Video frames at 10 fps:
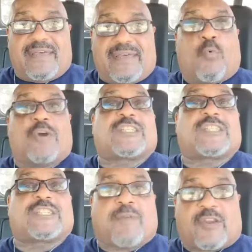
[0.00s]
And once your
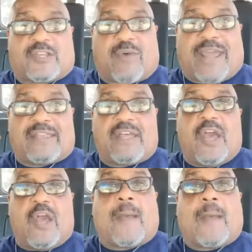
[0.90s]
spirit is right,
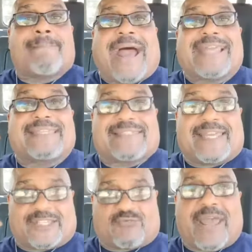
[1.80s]
your mindset
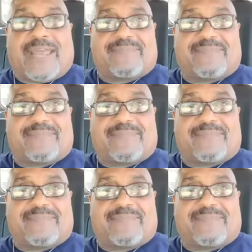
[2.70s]
is right.